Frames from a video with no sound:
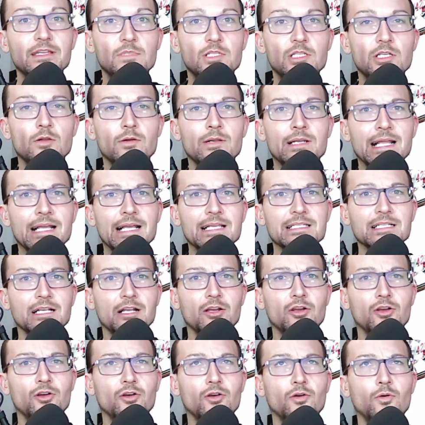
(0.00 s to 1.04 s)
You know what? As a
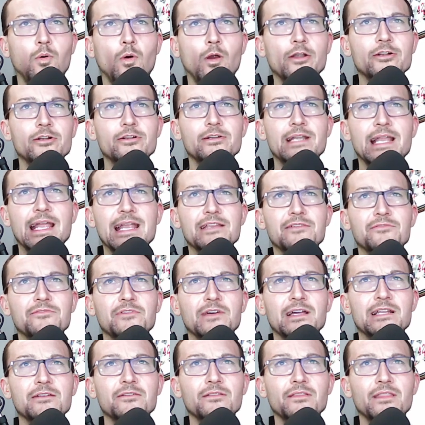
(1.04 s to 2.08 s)
quarter native,
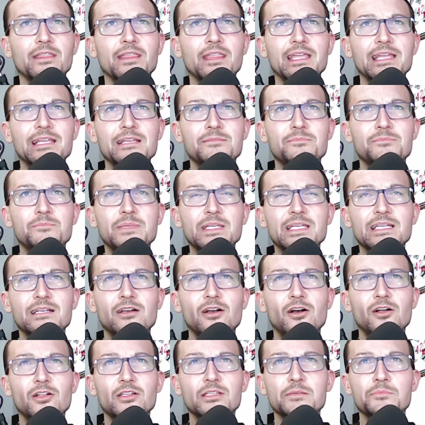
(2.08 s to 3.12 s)
I don't think being
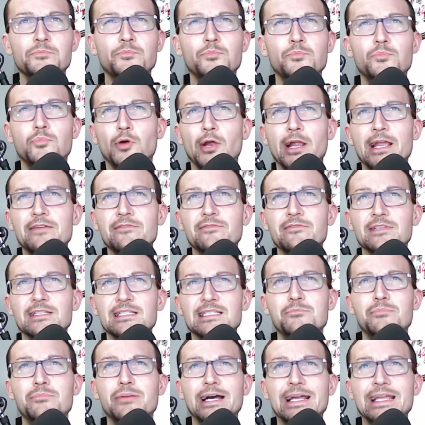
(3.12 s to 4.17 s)
called a brave is
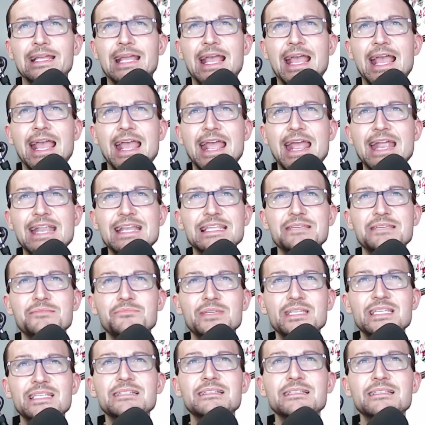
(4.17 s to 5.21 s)
by any
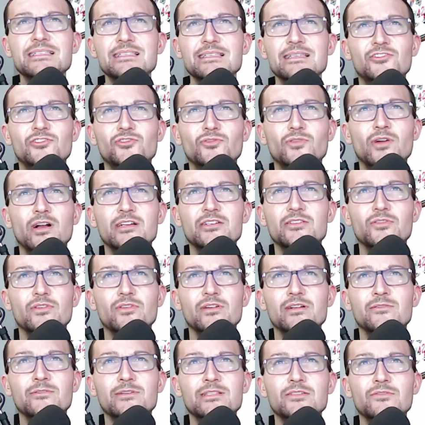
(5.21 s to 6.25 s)
means
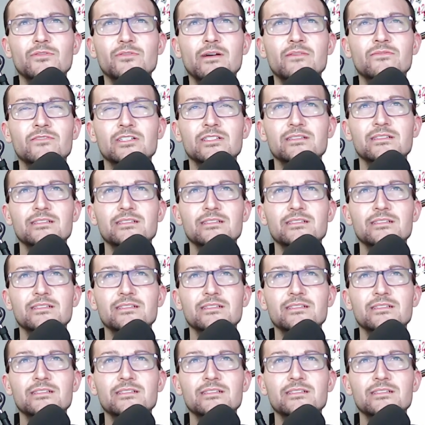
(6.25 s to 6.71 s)
derogatory whatsoever.